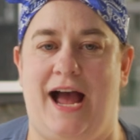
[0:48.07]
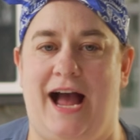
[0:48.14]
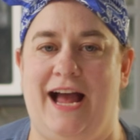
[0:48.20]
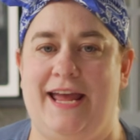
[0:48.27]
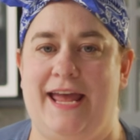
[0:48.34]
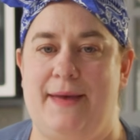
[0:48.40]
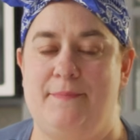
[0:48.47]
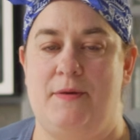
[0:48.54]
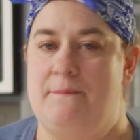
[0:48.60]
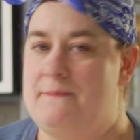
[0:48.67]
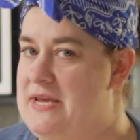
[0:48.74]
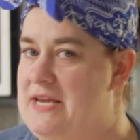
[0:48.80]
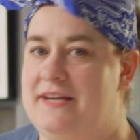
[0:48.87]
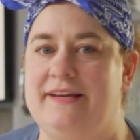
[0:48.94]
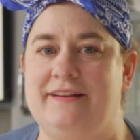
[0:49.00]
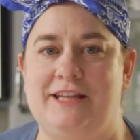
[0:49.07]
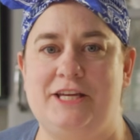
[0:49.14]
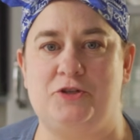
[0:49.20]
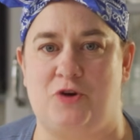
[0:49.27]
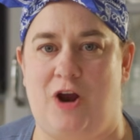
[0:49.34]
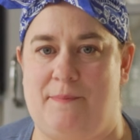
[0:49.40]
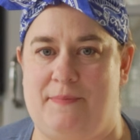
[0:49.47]
I am immediately
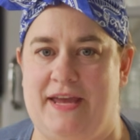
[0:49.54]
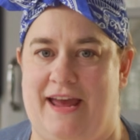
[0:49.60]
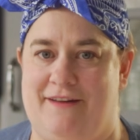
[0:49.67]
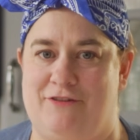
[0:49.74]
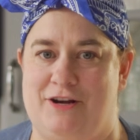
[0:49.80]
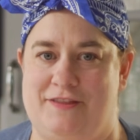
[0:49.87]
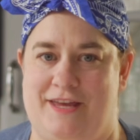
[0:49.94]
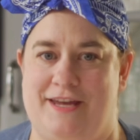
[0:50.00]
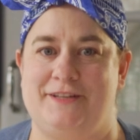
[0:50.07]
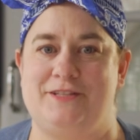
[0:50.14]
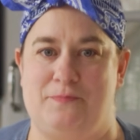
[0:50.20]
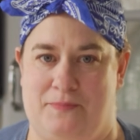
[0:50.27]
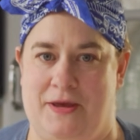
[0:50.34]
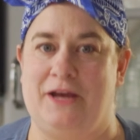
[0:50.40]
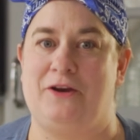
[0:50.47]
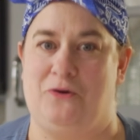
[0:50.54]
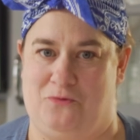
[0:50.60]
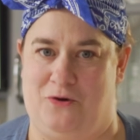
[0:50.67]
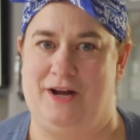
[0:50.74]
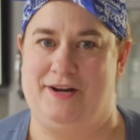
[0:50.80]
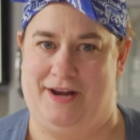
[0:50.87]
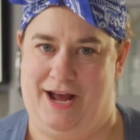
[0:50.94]
dropping everything to pick
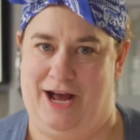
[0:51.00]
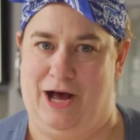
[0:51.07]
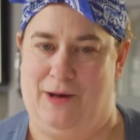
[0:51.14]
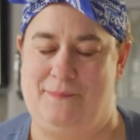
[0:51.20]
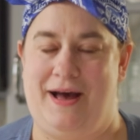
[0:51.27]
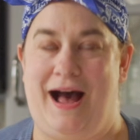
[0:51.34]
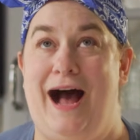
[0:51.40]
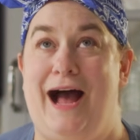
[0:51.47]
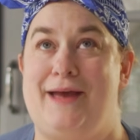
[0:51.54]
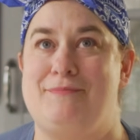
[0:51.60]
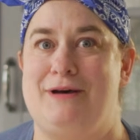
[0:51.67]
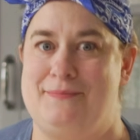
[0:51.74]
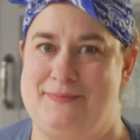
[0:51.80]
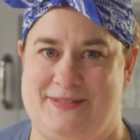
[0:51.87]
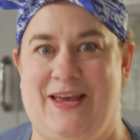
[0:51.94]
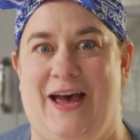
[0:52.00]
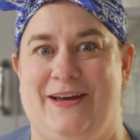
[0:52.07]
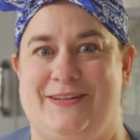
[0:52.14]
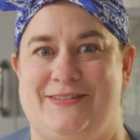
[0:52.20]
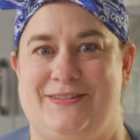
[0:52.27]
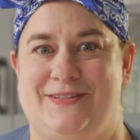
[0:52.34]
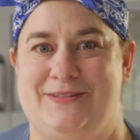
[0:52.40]
one up. I'm
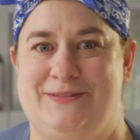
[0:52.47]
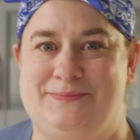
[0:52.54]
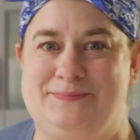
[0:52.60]
obsessed.